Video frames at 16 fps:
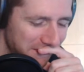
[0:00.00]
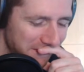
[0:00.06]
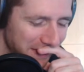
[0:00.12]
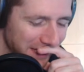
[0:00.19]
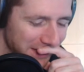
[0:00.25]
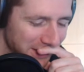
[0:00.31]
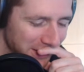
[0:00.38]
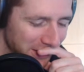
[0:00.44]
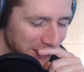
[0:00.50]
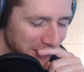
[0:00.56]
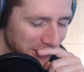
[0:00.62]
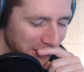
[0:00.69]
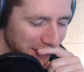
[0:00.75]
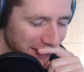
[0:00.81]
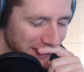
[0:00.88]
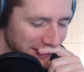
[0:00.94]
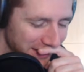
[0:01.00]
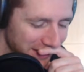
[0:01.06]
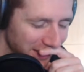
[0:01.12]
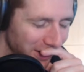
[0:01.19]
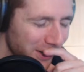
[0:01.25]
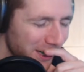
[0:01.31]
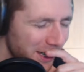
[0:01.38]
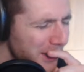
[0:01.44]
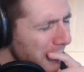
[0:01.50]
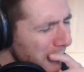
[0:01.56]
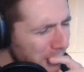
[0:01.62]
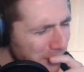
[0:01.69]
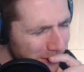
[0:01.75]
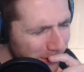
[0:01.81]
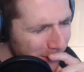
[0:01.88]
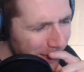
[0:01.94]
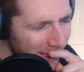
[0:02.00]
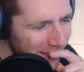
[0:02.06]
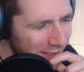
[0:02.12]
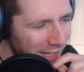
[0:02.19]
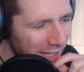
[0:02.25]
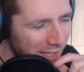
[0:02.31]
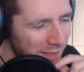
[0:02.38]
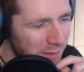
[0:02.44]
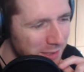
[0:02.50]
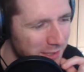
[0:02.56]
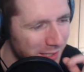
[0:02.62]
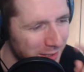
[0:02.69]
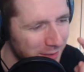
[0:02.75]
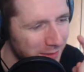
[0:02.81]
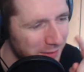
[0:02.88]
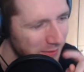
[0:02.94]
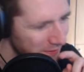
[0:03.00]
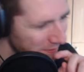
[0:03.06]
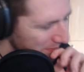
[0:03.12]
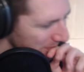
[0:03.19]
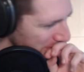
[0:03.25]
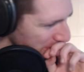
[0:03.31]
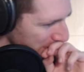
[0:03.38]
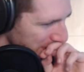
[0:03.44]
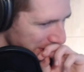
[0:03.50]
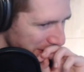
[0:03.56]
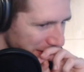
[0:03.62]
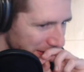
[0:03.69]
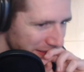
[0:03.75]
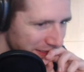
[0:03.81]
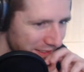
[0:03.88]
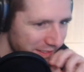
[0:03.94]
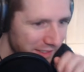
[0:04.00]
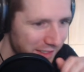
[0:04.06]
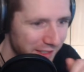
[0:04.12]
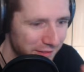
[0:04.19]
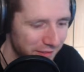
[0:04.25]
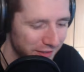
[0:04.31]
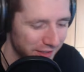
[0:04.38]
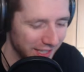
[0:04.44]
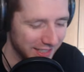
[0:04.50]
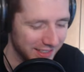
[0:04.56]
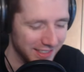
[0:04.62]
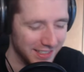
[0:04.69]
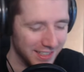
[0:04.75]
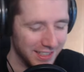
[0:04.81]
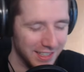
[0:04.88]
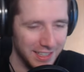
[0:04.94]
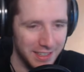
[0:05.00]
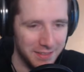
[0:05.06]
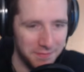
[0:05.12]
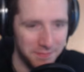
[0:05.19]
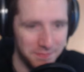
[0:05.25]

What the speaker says: That's a good question. Are there no regular animals, though? I feel like the